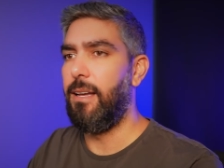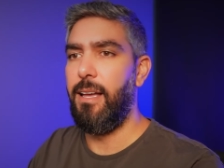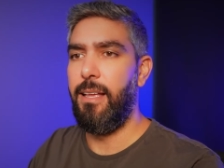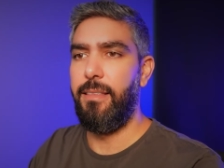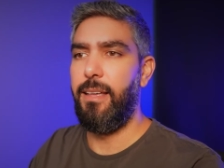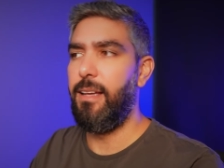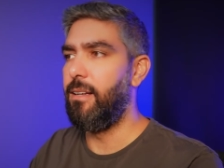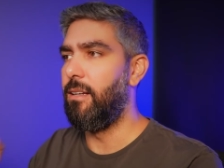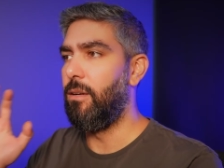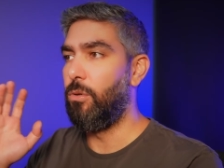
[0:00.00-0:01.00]
and
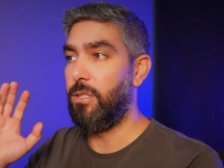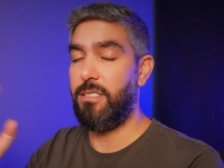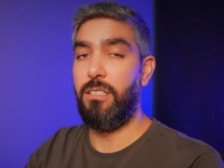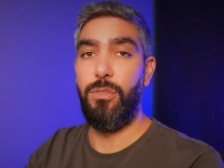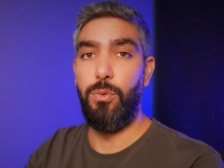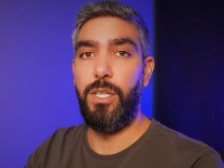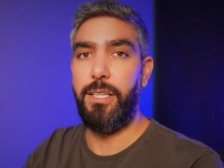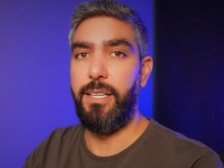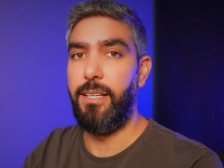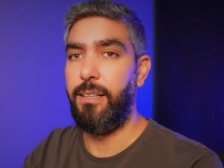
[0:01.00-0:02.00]
then it will start
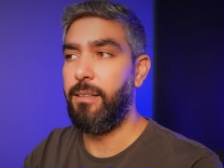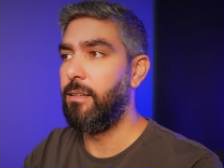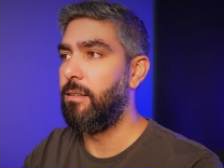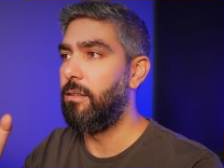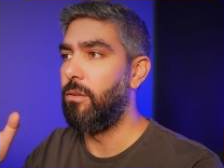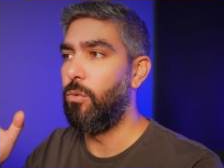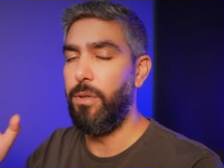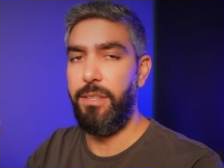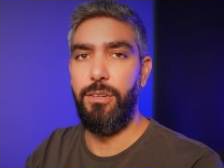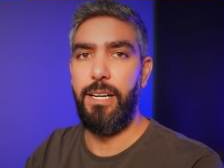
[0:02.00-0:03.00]
working
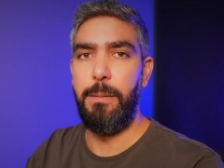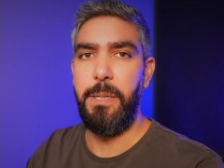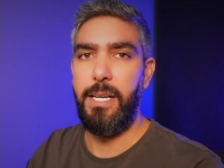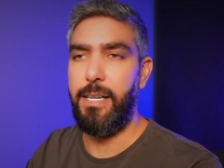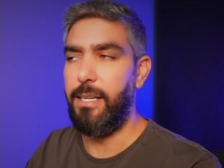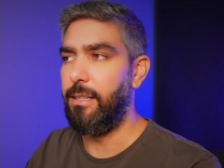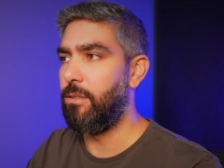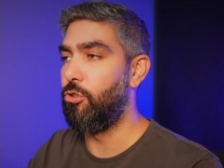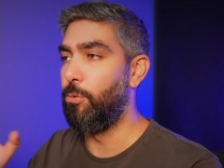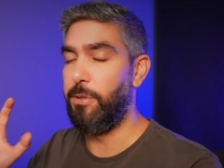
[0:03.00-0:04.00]
with your API
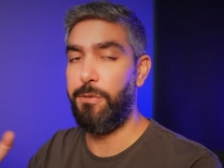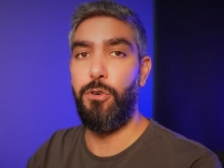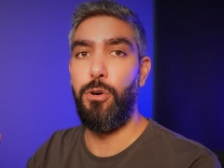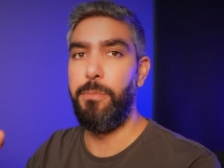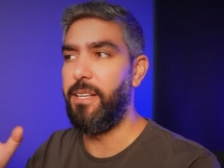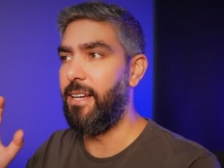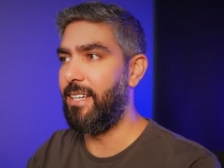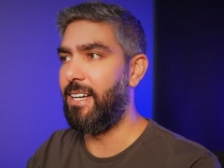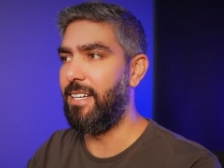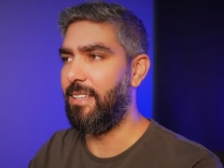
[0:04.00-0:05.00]
to perform
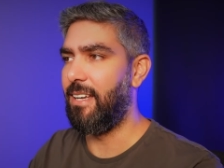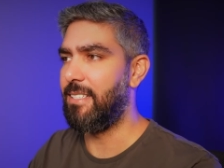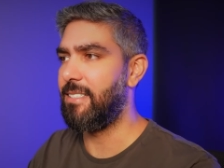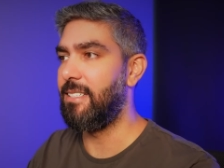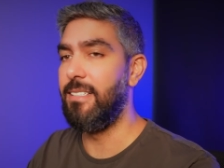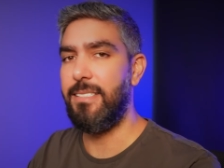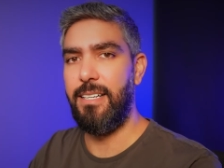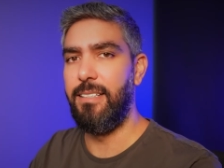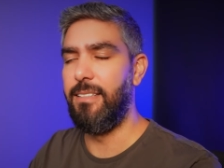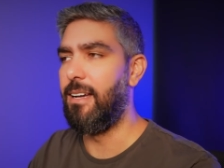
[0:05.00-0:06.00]
the AI tasks
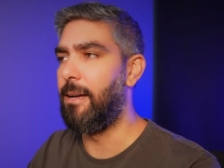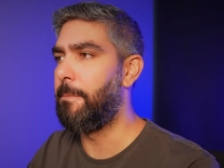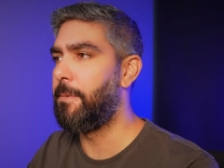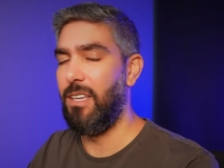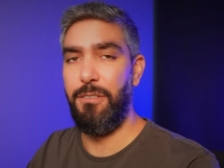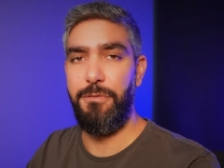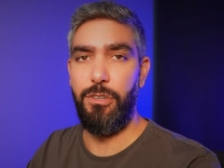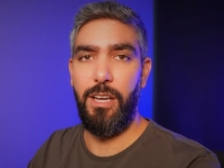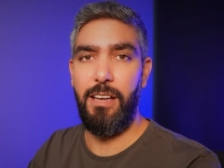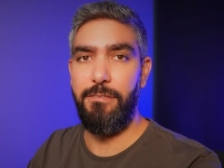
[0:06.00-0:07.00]
inside the app if
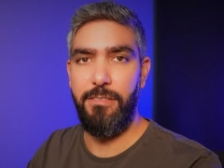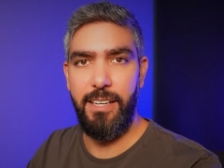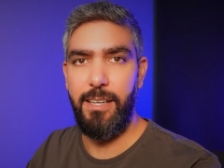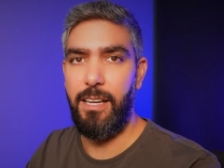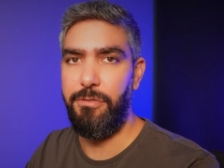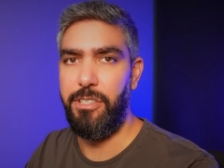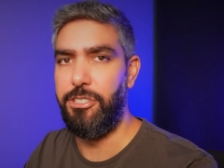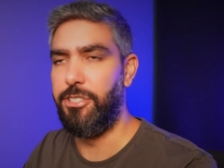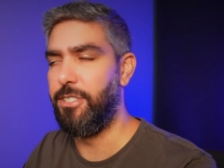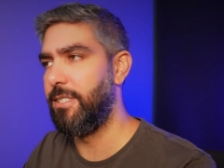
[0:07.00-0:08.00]
you have AI
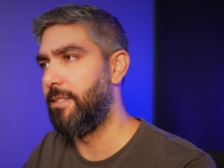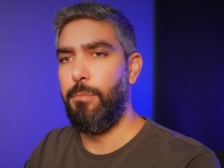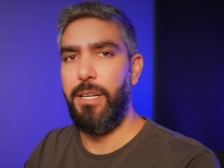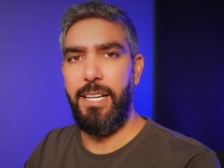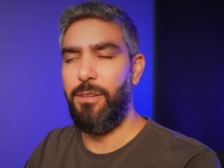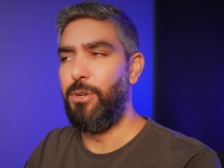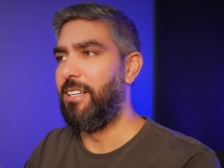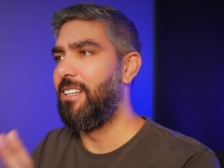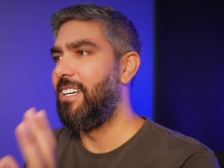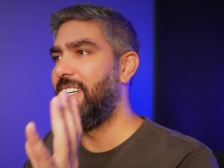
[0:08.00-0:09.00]
features. But
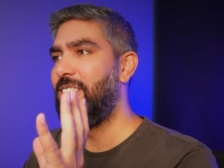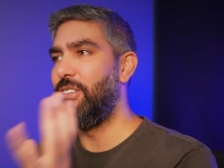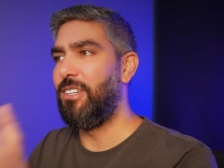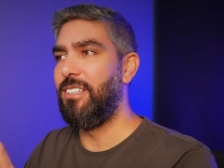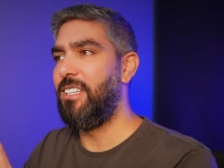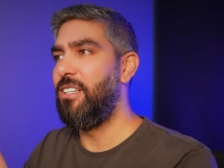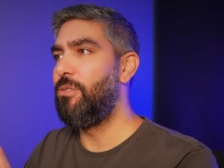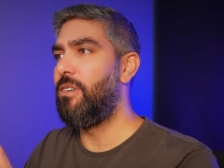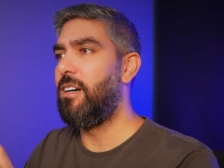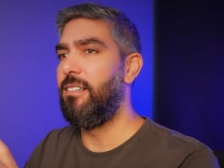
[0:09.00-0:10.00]
anyway, to
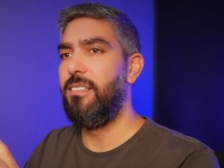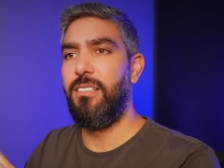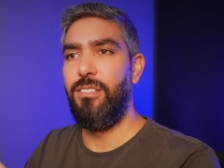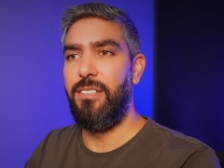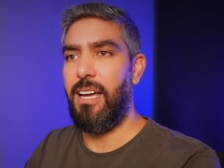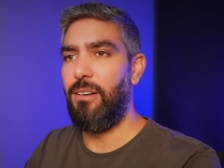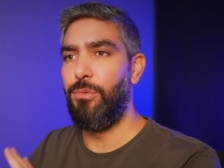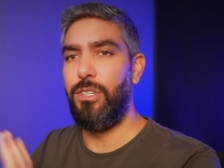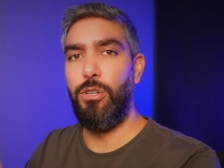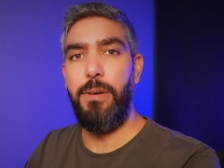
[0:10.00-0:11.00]
continue on, now
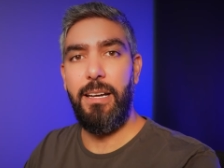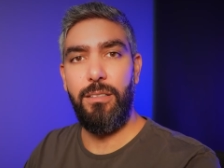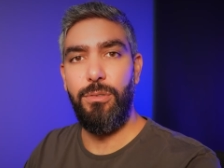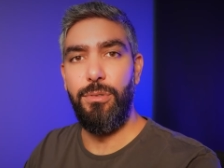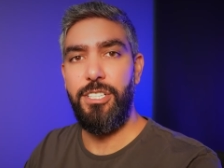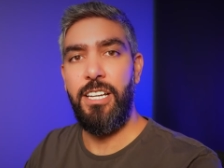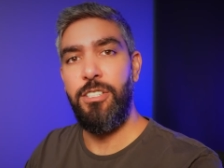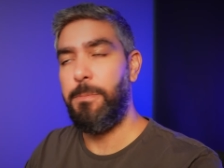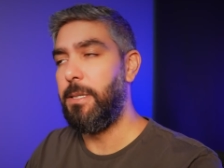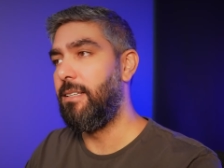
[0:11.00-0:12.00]
we go back to
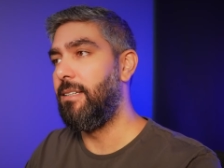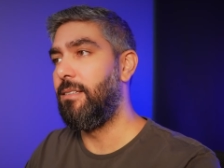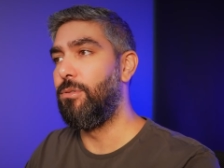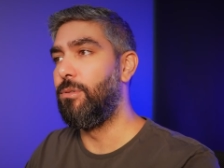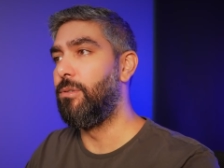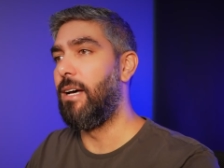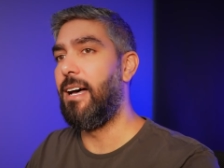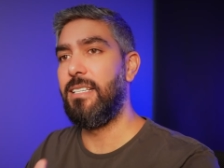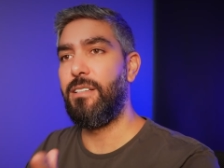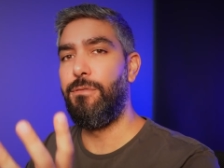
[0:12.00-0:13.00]
ChatGPT to
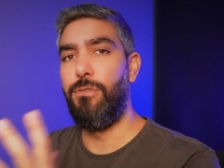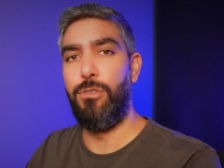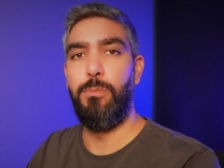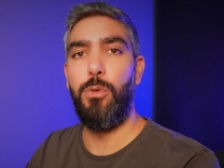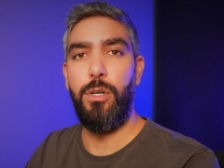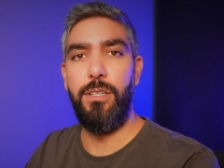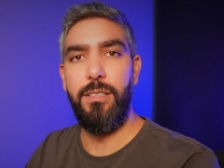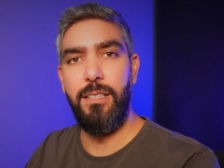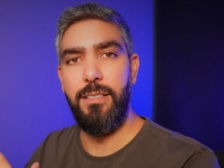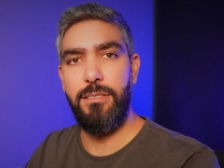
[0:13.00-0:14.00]
ask for
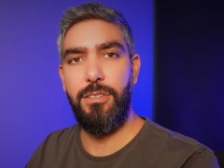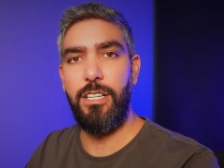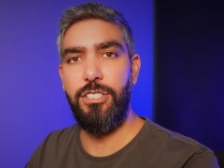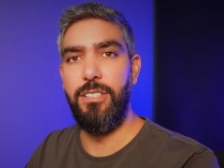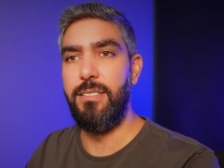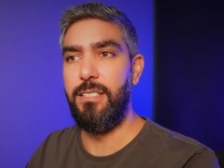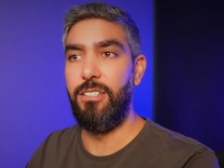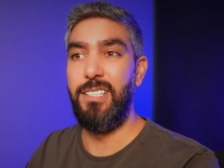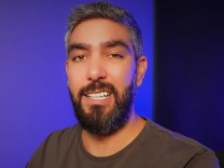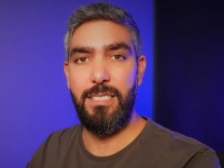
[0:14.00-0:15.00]
more instructions
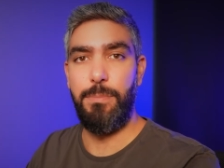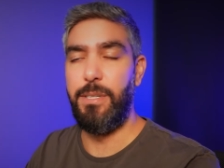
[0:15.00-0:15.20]
on the next